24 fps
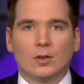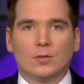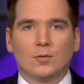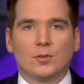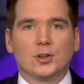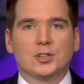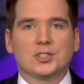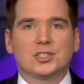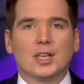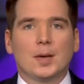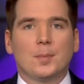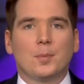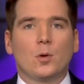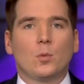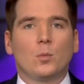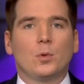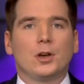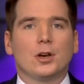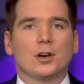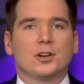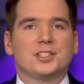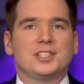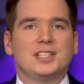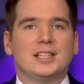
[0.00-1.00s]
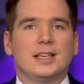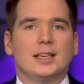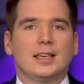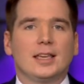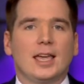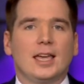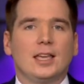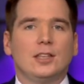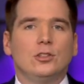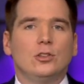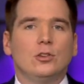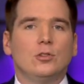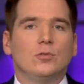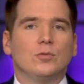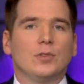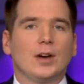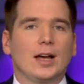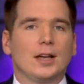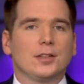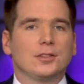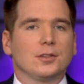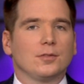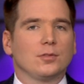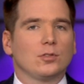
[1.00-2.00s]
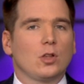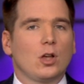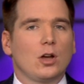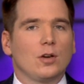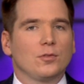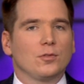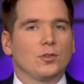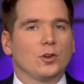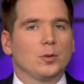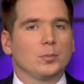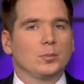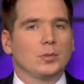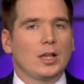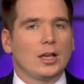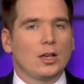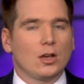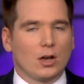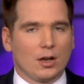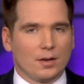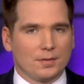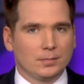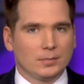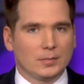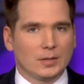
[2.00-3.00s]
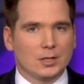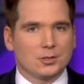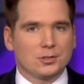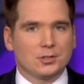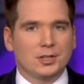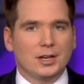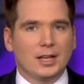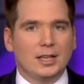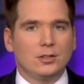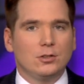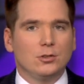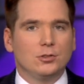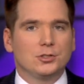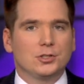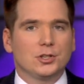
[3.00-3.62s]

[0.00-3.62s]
First up, we are seeing a new round of law firm layoff. Yesterday, New